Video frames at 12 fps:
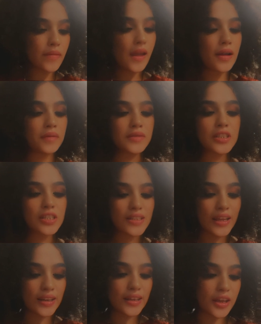I'm just
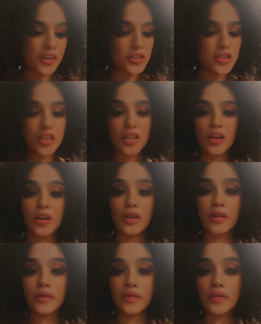getting the energy
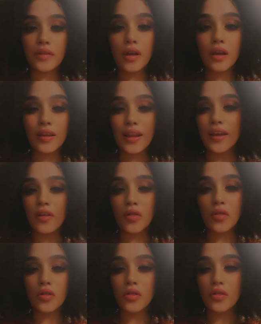of
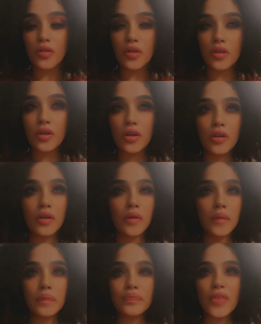a
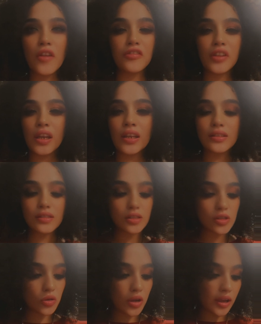phoenix,
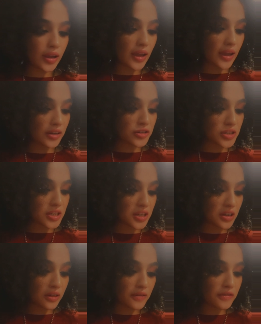okay? Energy
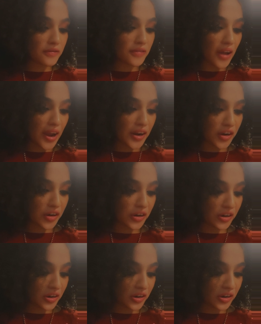of fire.